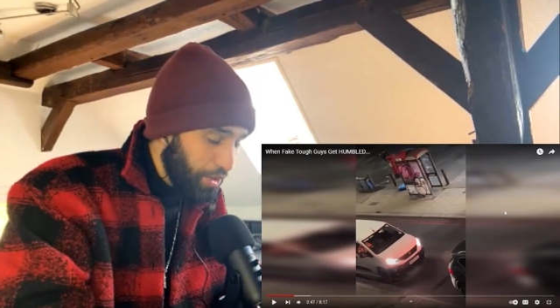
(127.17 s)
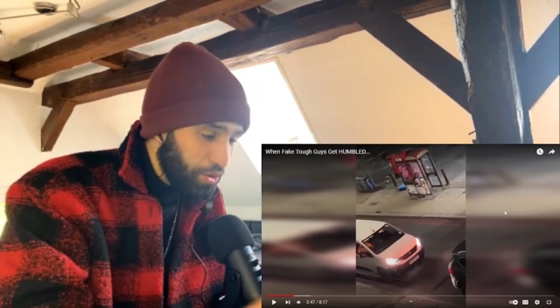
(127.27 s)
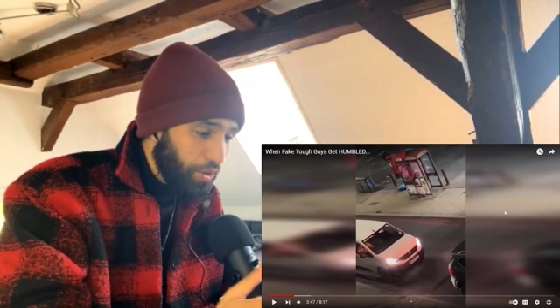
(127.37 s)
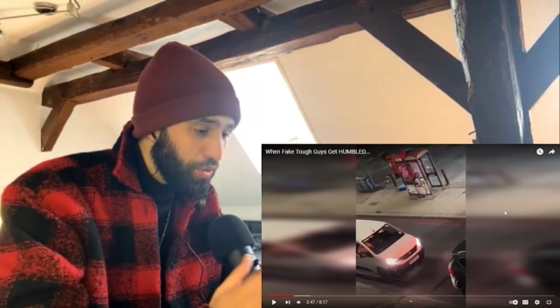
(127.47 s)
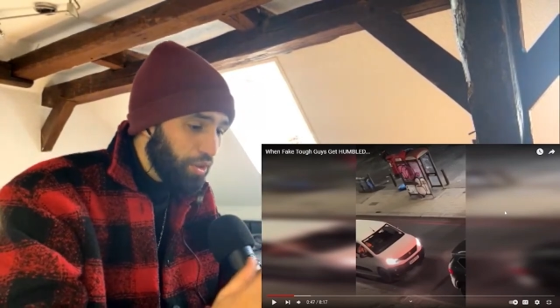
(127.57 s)

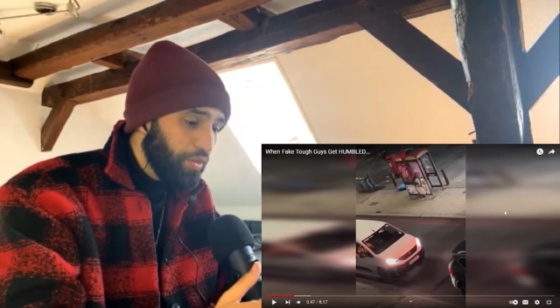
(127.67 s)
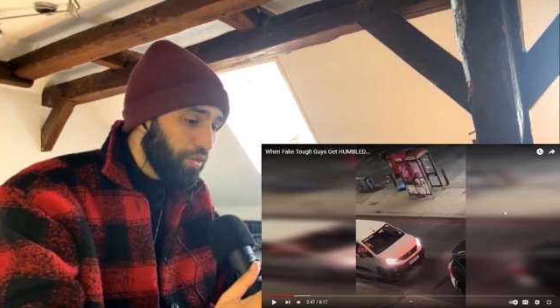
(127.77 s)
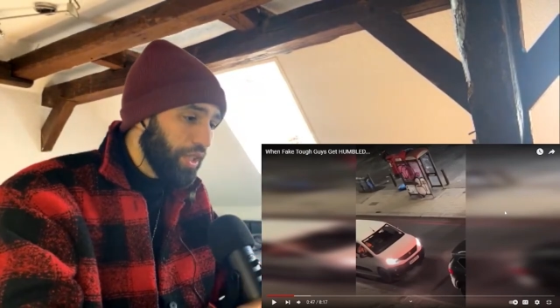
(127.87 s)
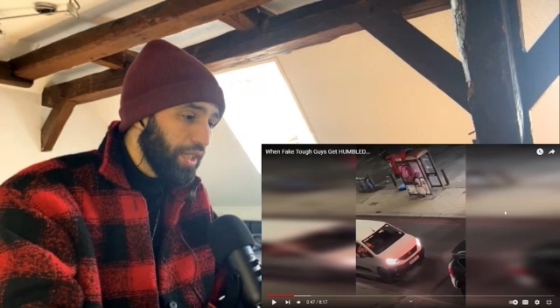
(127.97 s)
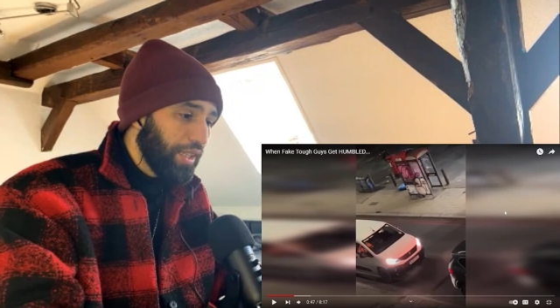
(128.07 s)
so if you're not
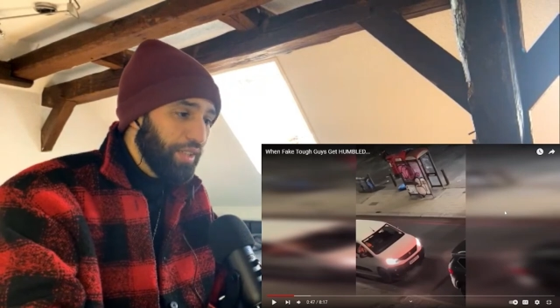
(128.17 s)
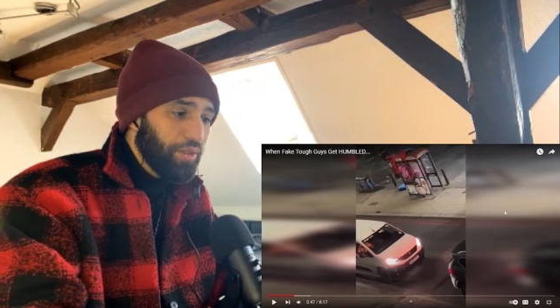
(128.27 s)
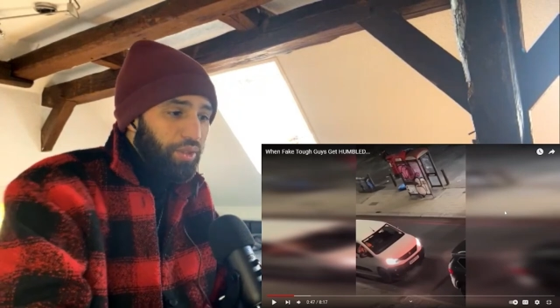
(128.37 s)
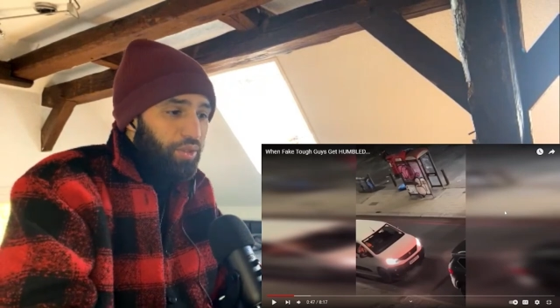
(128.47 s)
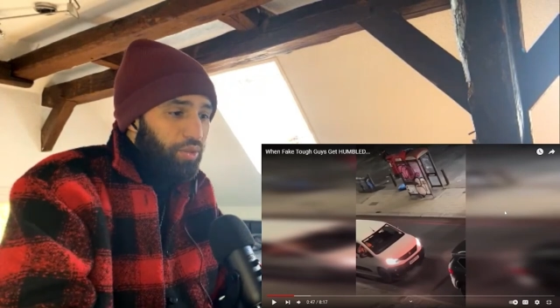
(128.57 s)
for that life
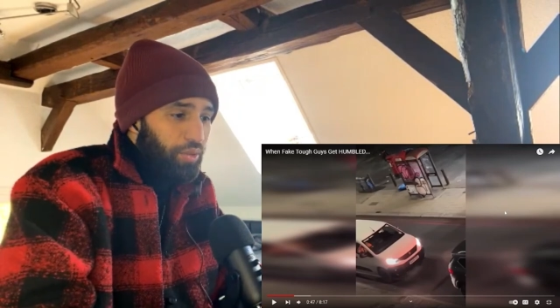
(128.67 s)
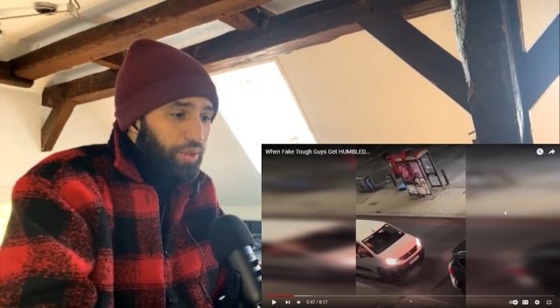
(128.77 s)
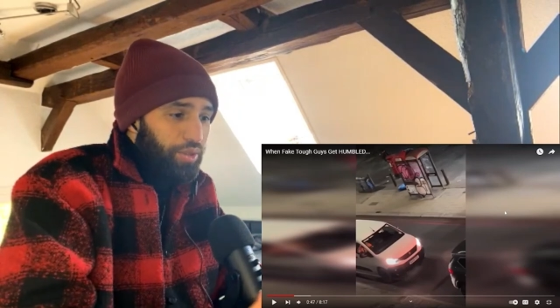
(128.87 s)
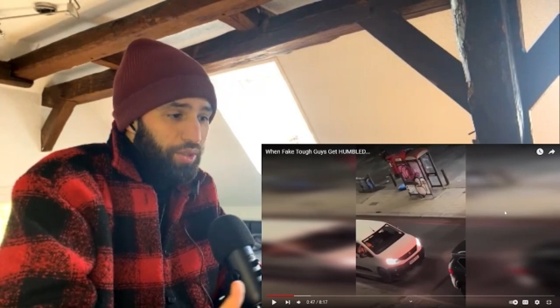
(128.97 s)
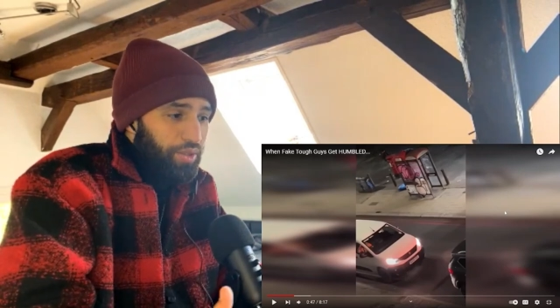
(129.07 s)
do not do
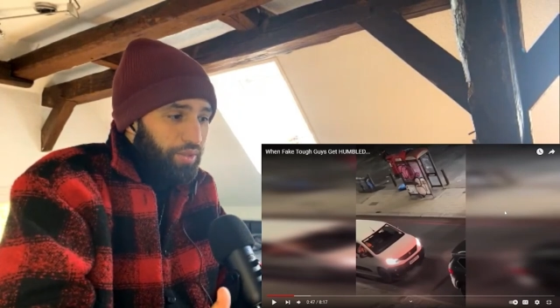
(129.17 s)
it just